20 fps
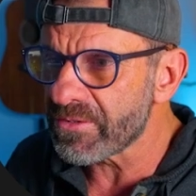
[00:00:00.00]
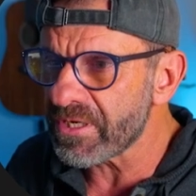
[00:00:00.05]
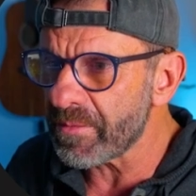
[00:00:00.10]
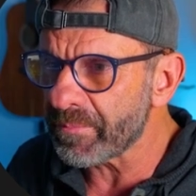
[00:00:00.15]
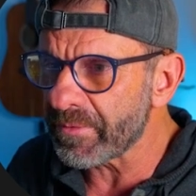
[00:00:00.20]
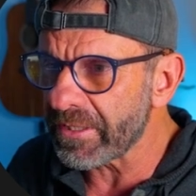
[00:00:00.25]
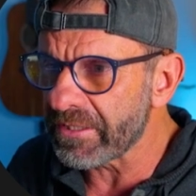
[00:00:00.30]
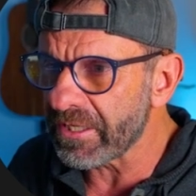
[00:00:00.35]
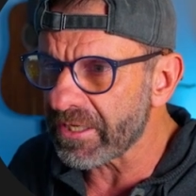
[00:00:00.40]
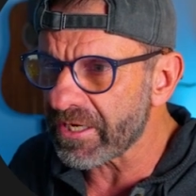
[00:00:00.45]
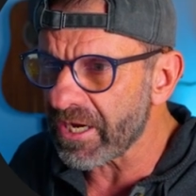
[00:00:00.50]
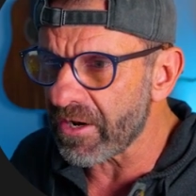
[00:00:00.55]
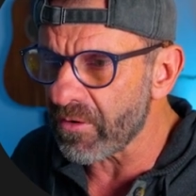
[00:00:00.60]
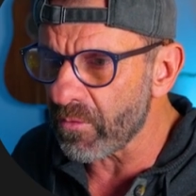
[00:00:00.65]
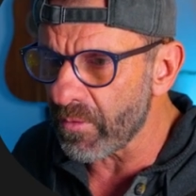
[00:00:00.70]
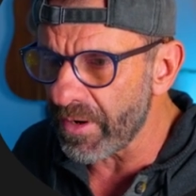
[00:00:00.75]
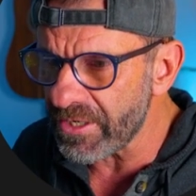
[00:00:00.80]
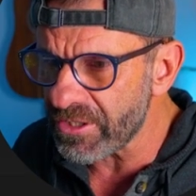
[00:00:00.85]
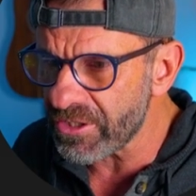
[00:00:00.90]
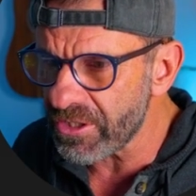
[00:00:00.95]
simply click on
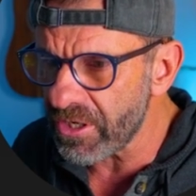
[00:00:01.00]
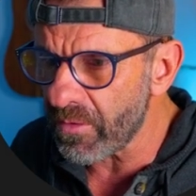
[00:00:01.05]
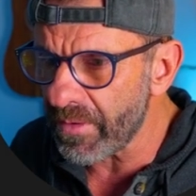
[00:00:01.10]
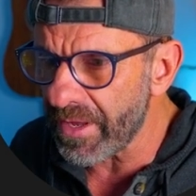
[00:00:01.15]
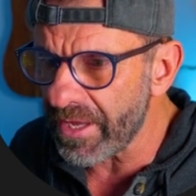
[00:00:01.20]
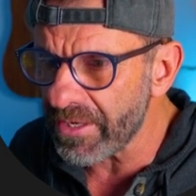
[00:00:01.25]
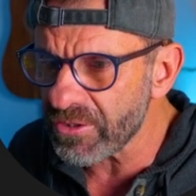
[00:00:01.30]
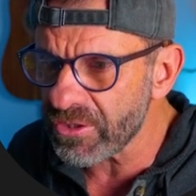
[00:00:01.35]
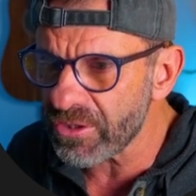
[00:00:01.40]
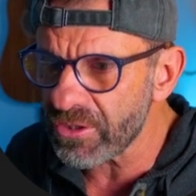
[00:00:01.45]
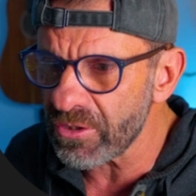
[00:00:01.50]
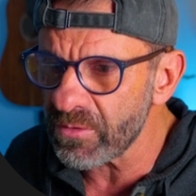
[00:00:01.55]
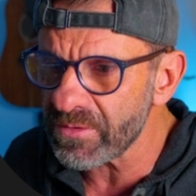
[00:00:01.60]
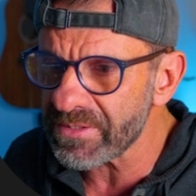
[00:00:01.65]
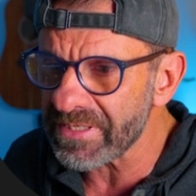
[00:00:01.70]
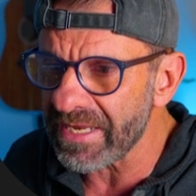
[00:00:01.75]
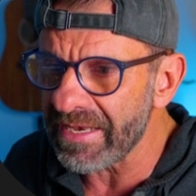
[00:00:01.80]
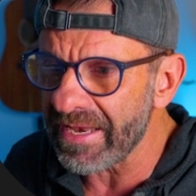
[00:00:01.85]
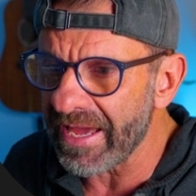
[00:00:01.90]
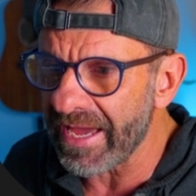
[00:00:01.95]
ratio and
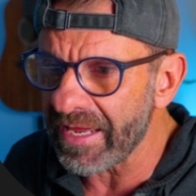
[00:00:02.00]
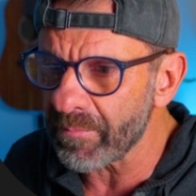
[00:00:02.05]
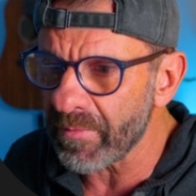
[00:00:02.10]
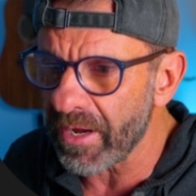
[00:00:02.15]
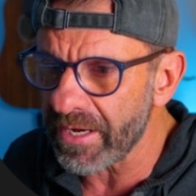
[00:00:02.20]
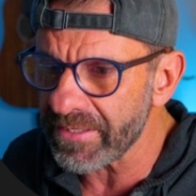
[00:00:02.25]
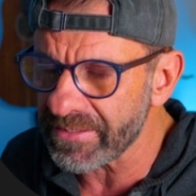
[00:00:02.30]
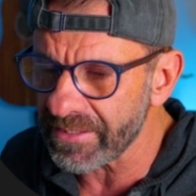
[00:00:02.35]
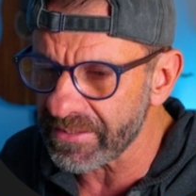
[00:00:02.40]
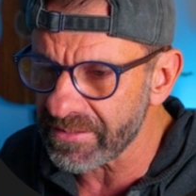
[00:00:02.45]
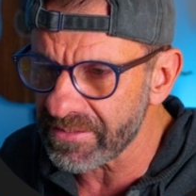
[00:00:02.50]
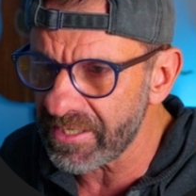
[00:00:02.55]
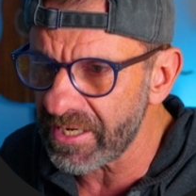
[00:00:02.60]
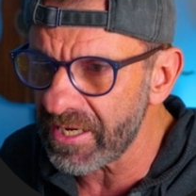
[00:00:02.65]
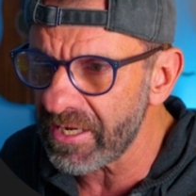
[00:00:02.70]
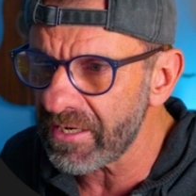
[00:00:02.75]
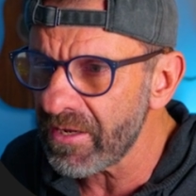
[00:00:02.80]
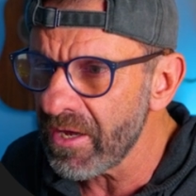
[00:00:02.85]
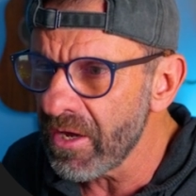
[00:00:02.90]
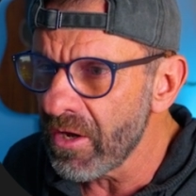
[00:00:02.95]
choose
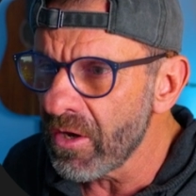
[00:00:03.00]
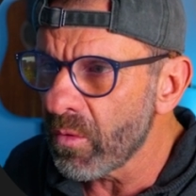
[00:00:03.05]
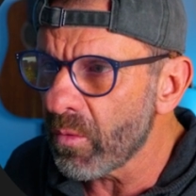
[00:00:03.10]
9:16,